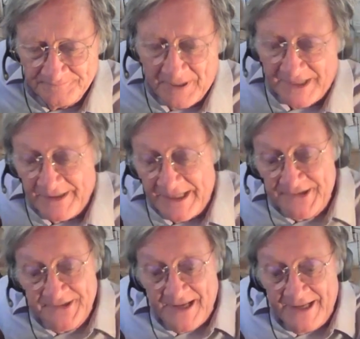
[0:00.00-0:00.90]
but at
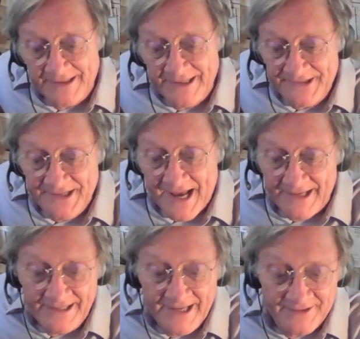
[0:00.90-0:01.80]
least, at least, yeah,
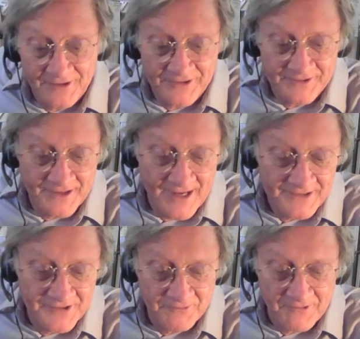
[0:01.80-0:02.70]
he had learned
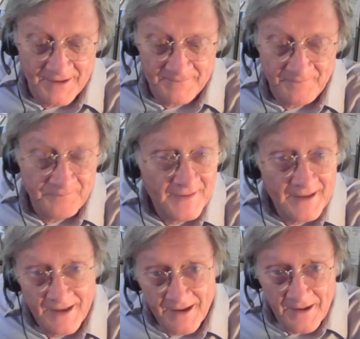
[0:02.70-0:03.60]
not to um,
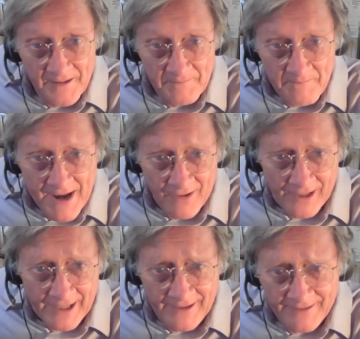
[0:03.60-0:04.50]

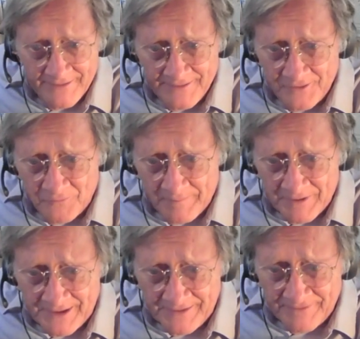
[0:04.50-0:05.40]
marry the
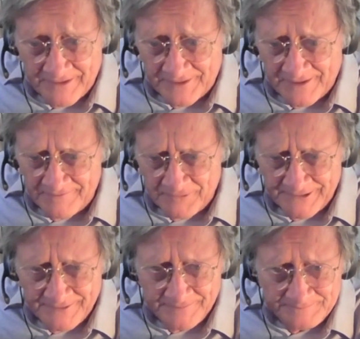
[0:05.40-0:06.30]
women he fell in love with.